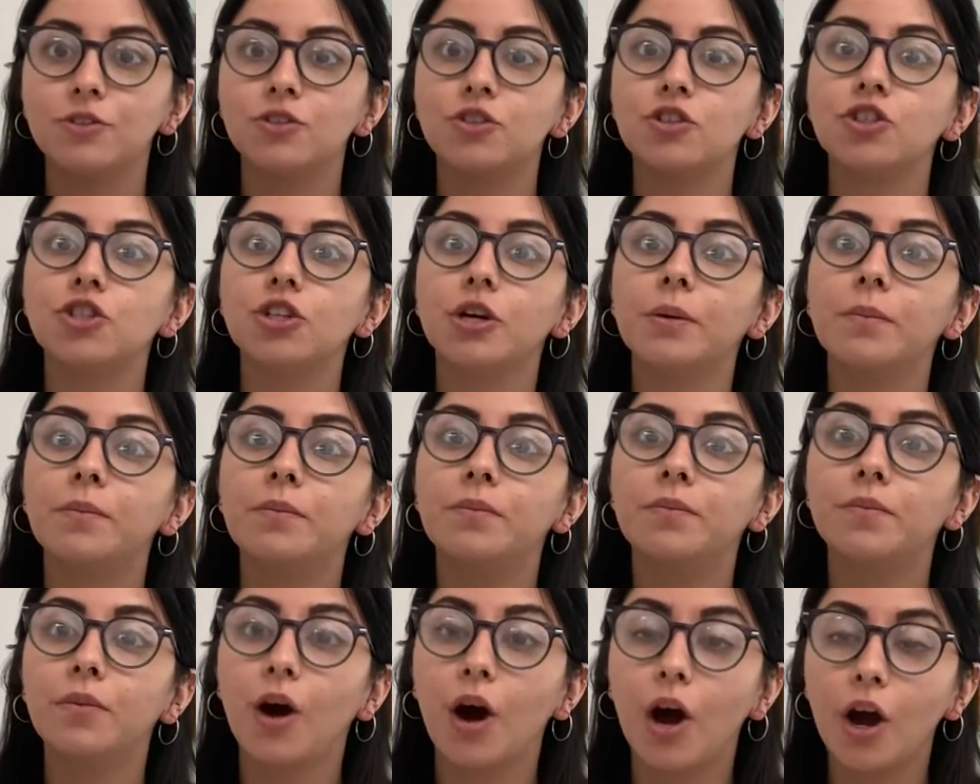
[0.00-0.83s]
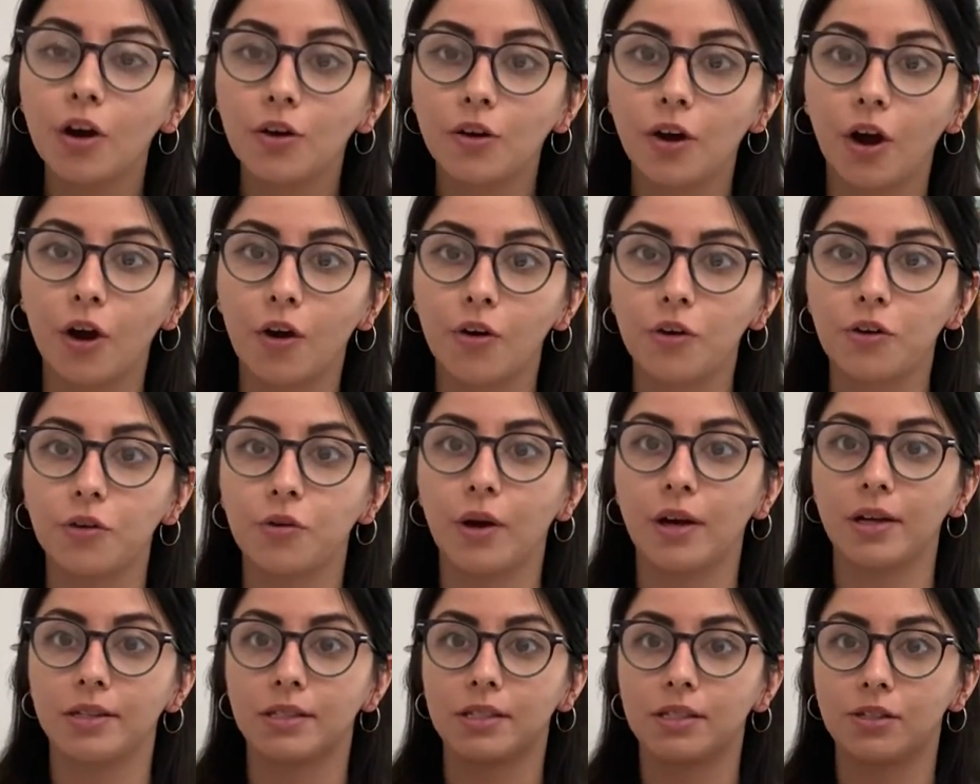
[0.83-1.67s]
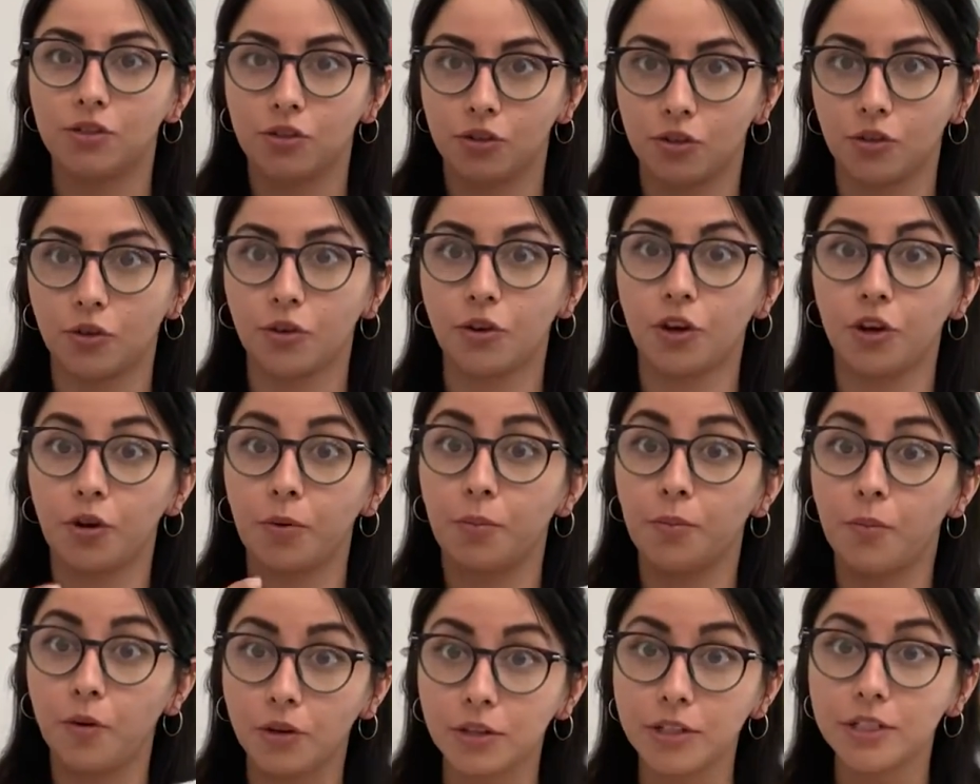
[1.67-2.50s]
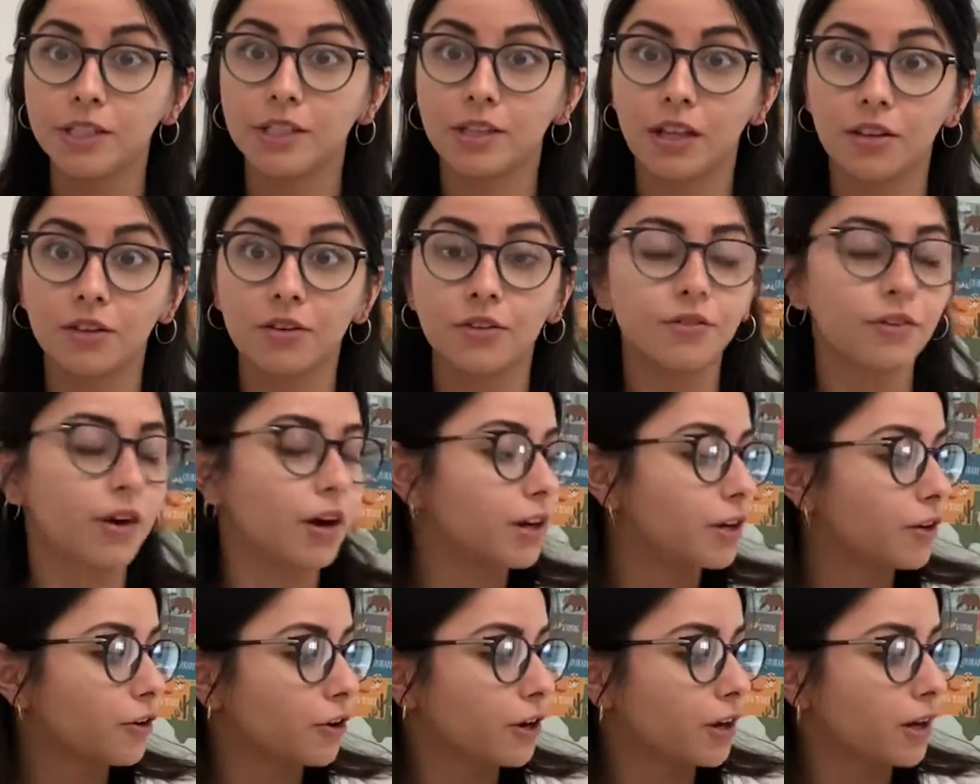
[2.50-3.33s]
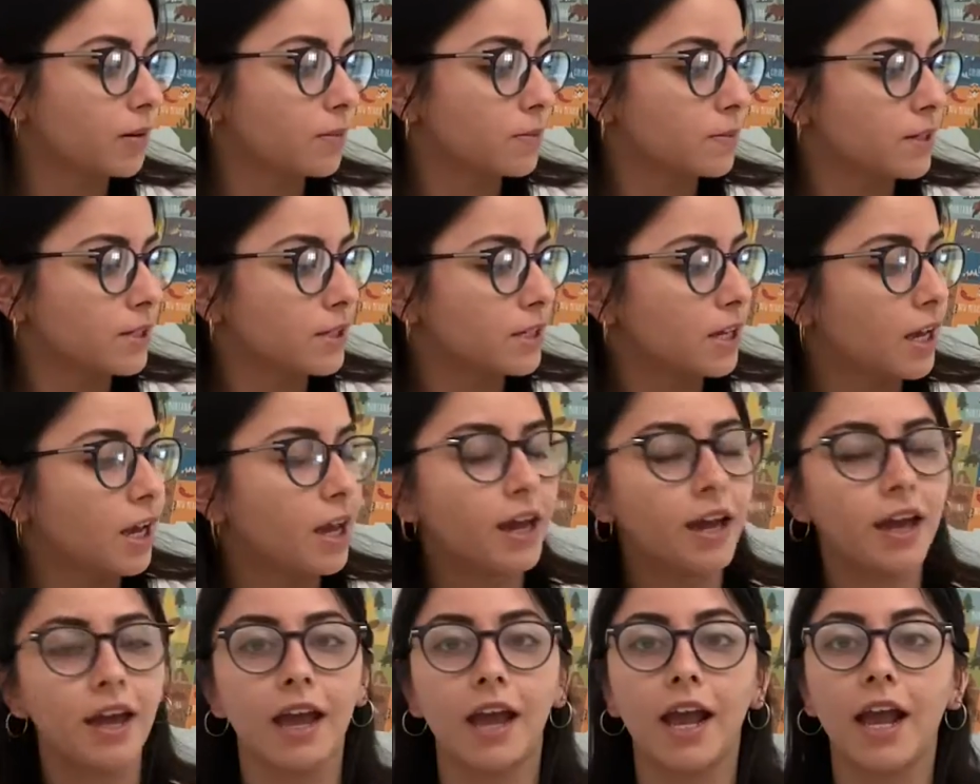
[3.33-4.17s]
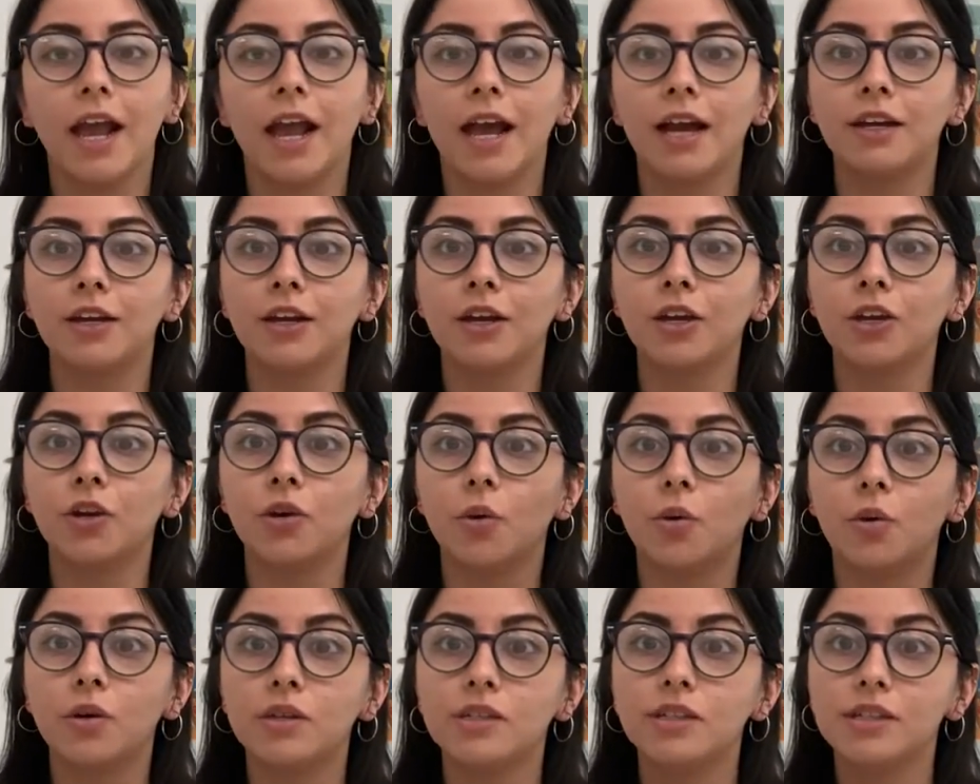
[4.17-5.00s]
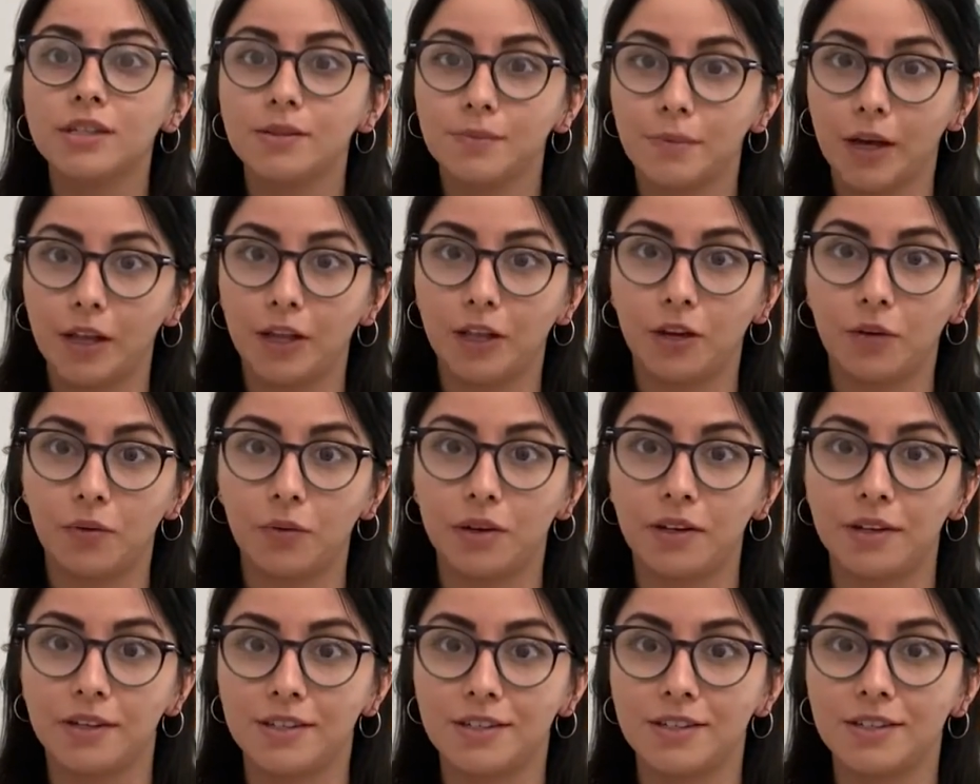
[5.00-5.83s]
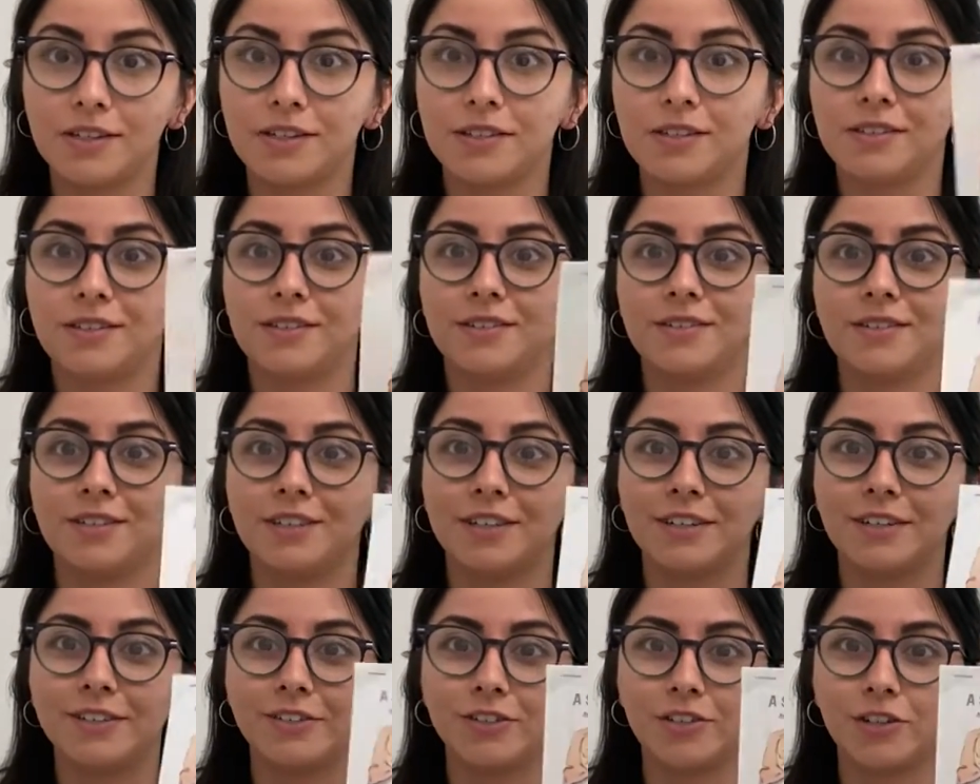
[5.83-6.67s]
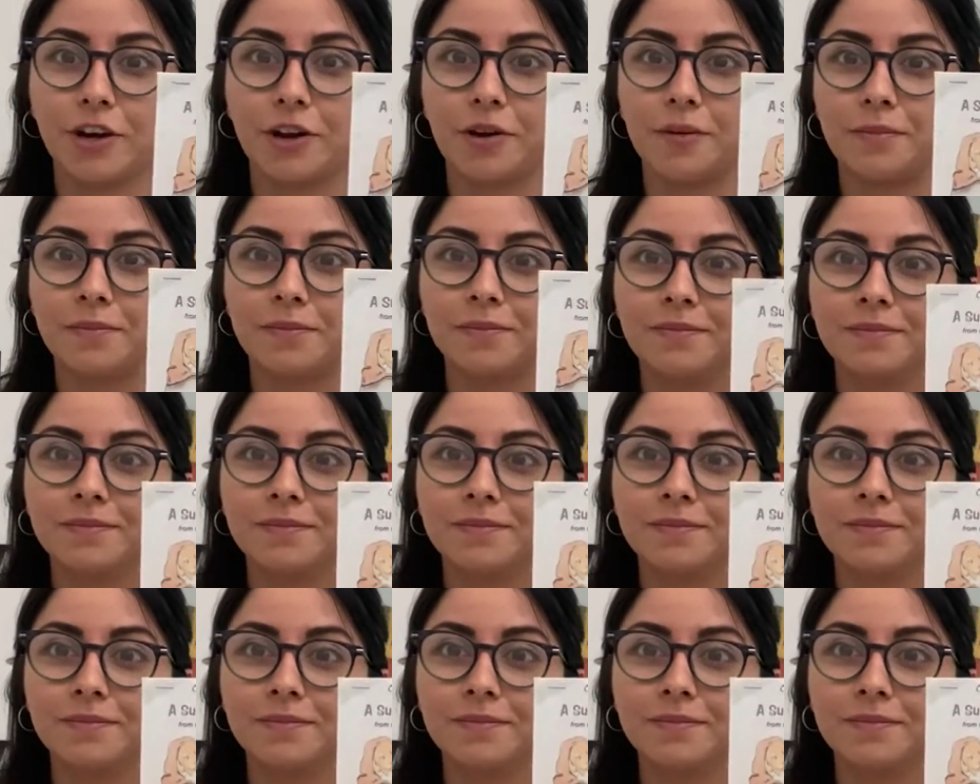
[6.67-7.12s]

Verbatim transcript: Tomorrow, you guys can circle your multi-letter phonograms and your spelling words. Good job.